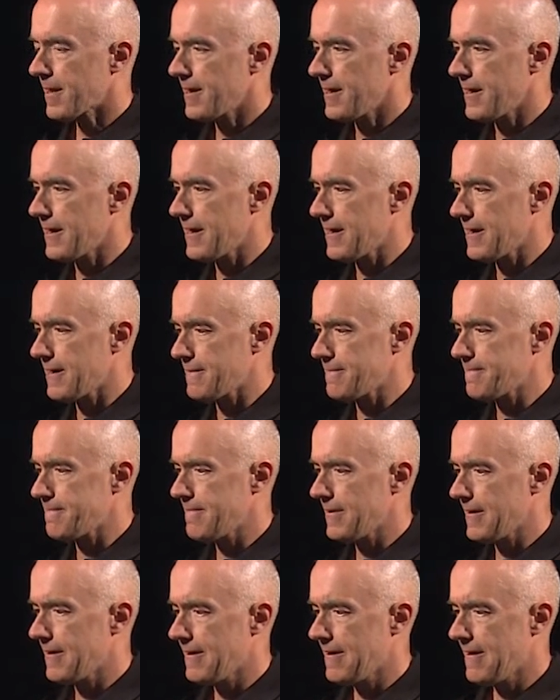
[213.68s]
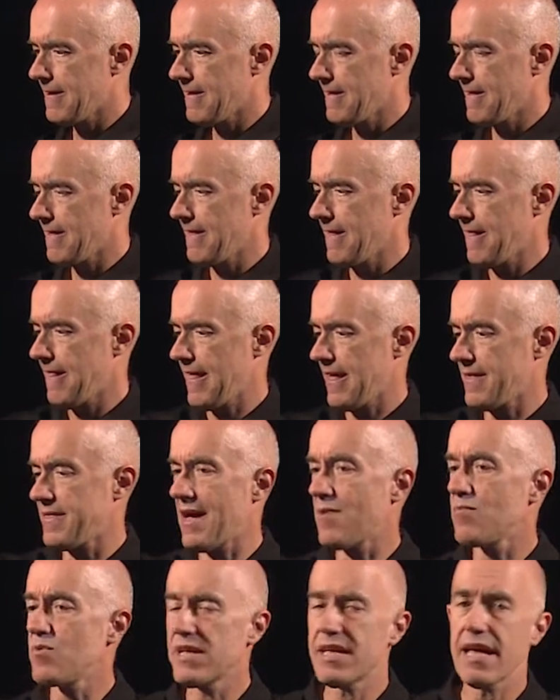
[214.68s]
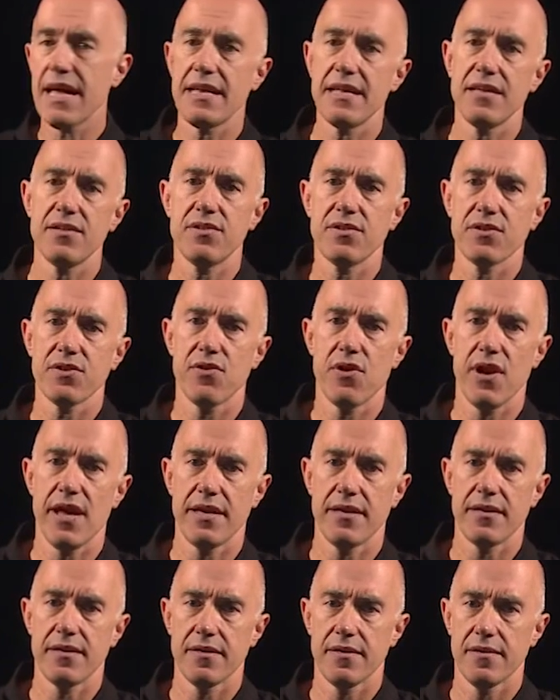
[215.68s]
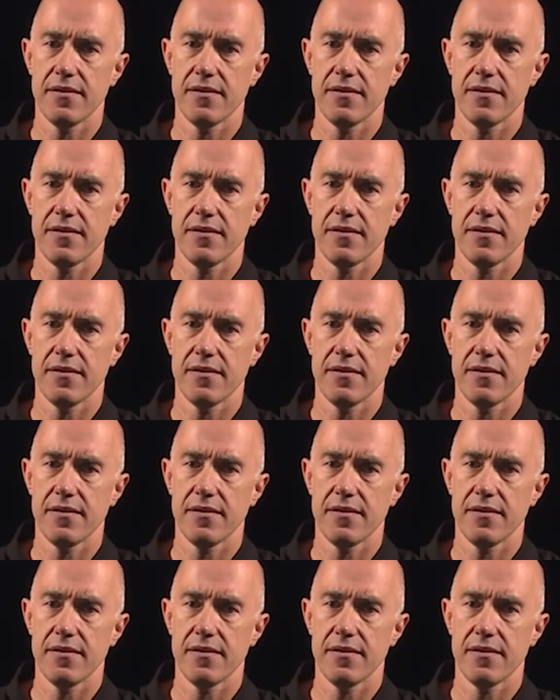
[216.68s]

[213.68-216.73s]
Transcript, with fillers: Um, and then we can integrate.